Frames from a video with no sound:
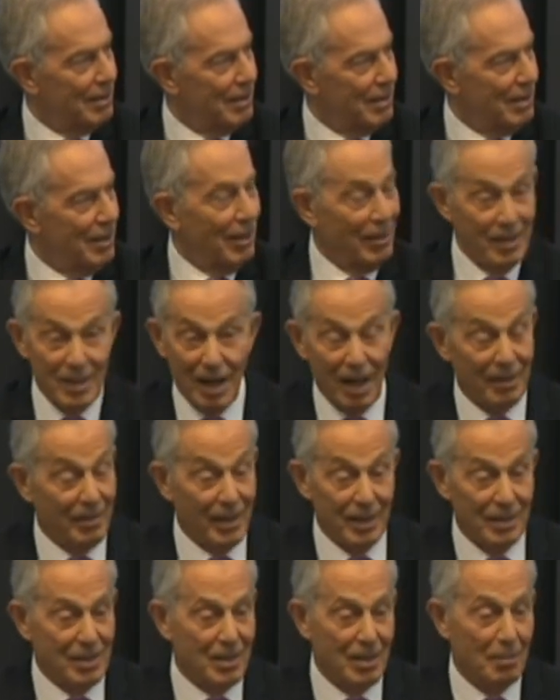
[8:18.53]
This I
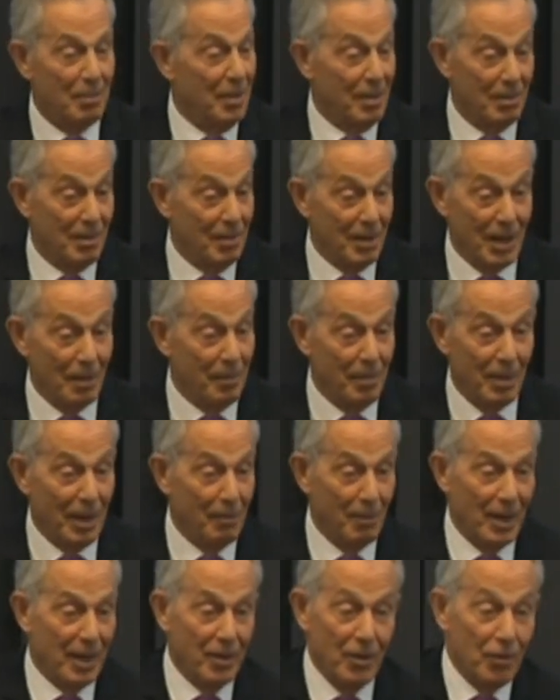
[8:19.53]
think is going to become, by
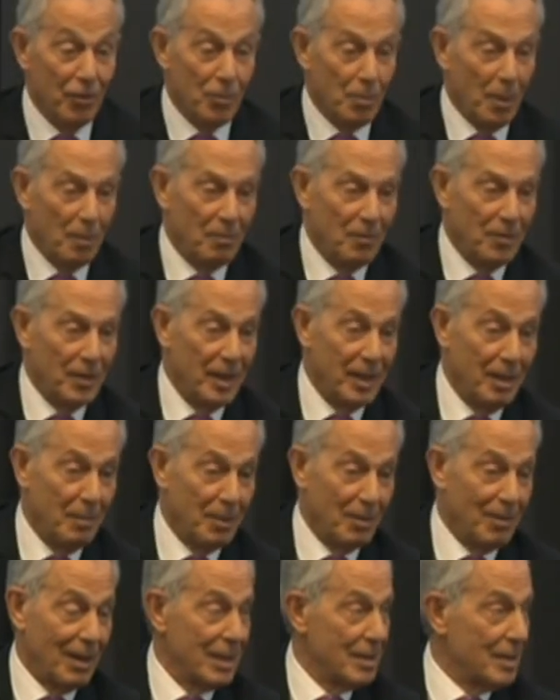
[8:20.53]
the way, a huge problem for the
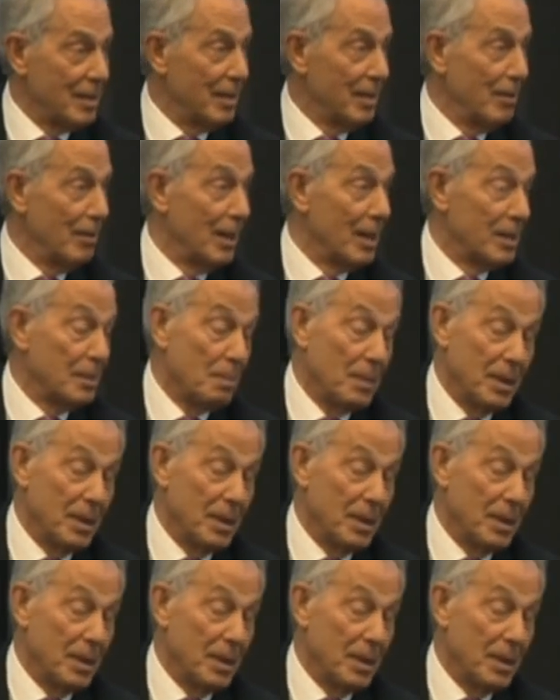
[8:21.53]
Democrats in the US,